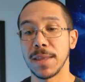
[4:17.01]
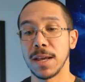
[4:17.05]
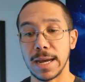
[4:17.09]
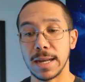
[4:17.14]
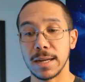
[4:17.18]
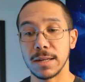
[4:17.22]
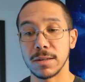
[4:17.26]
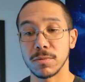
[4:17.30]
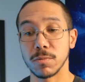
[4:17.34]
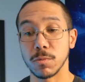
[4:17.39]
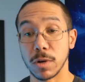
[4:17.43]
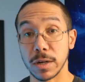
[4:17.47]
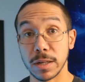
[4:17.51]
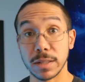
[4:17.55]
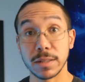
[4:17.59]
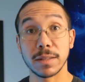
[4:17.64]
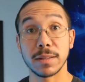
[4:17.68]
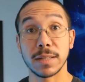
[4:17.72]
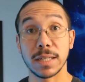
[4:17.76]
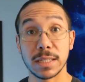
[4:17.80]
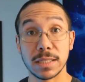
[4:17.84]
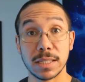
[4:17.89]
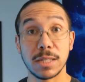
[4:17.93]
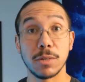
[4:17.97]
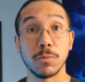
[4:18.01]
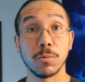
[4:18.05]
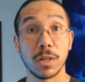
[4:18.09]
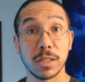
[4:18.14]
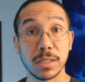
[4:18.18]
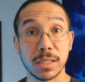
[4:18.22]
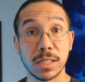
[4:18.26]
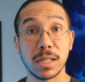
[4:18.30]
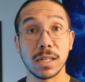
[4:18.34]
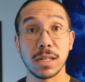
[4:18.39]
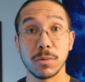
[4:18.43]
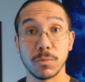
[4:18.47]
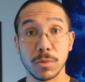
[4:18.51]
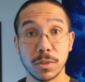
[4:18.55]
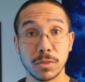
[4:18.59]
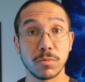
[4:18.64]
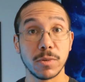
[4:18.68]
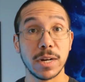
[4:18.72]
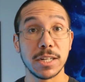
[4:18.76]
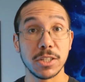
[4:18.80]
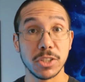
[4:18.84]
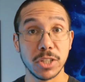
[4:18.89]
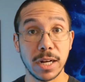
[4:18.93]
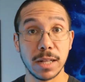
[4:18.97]
and one of the things he was eating was
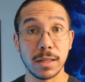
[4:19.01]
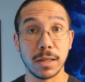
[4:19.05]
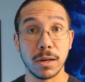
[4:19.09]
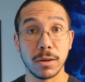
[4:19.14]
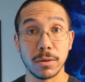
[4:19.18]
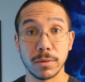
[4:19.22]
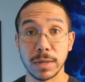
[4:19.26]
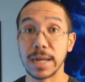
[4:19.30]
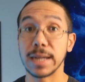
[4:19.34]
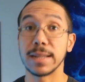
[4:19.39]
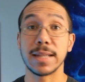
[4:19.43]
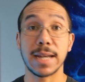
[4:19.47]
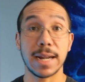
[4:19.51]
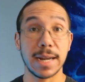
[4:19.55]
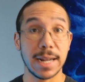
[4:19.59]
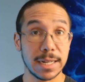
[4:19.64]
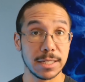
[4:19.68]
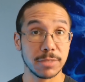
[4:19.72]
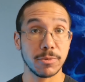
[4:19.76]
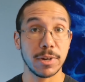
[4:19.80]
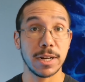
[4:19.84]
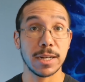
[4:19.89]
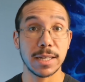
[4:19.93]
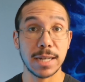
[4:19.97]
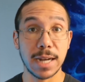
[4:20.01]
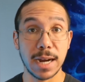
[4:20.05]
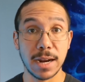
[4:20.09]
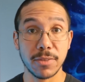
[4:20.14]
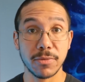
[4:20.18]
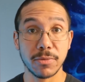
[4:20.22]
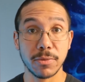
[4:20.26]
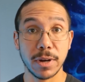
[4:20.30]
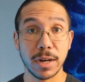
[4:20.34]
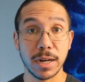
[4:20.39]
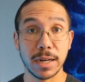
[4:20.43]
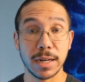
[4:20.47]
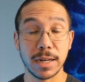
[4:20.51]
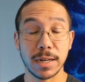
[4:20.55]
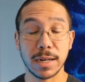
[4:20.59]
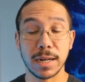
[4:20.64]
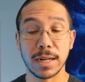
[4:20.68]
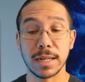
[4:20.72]
red Jell-O, and that has red dye 3 in it.